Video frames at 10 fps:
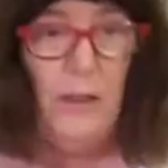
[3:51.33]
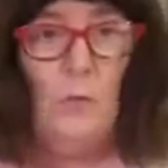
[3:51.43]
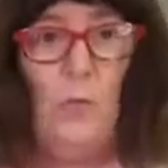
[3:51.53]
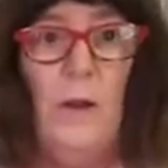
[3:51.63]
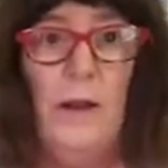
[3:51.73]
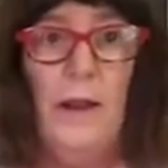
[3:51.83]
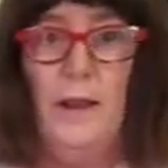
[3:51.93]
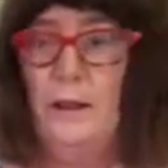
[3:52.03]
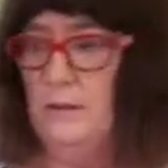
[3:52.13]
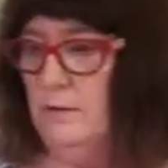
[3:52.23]
And then 1
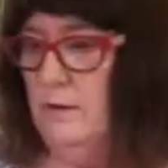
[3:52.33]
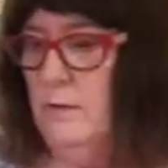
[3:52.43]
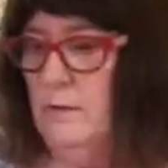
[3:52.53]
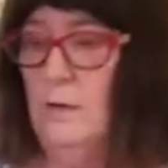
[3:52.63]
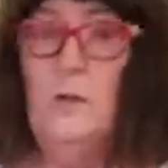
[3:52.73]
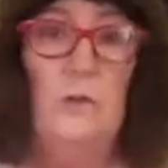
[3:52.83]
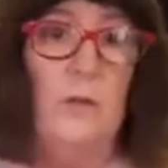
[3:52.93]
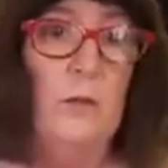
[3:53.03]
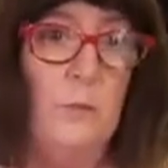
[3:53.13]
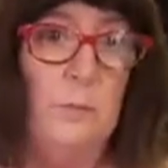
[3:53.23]
egg.
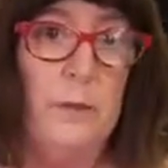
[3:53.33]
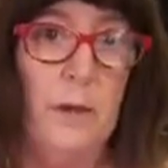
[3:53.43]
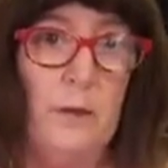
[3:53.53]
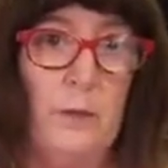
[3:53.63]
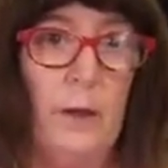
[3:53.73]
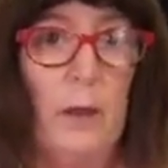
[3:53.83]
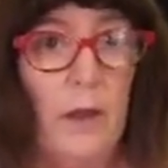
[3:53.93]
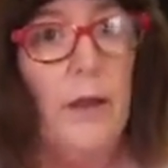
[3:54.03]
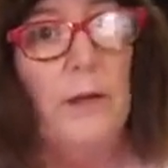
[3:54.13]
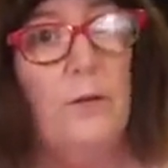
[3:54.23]
That's what I'm talking about.
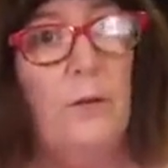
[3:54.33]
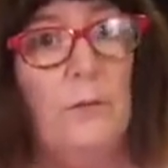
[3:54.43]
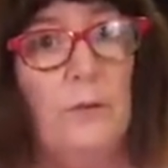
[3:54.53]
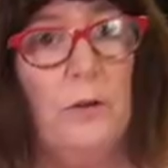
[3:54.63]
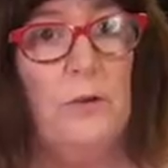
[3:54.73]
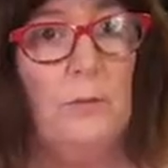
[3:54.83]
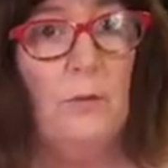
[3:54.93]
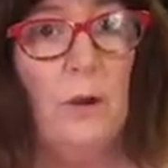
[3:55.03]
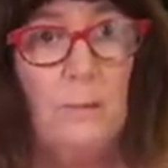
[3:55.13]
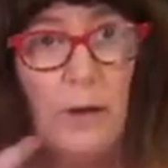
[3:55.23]
I gotta go to the fridge. I'll be
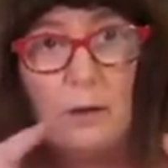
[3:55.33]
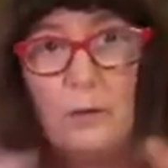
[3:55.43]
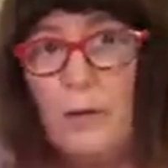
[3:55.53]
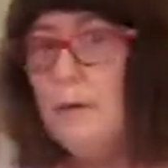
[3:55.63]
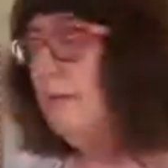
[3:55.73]
right back, okay?